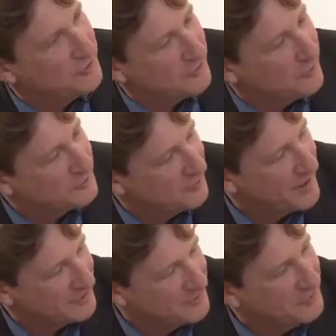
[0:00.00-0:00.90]
Dürer also
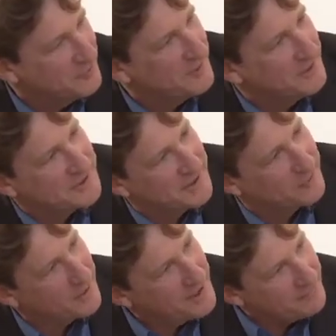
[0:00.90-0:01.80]
had to do in his
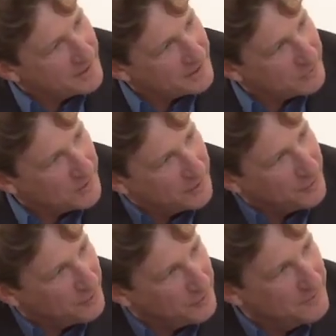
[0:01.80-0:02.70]
engravings. When
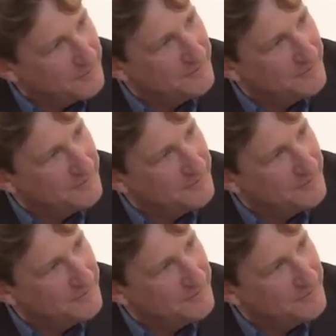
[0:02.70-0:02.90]
you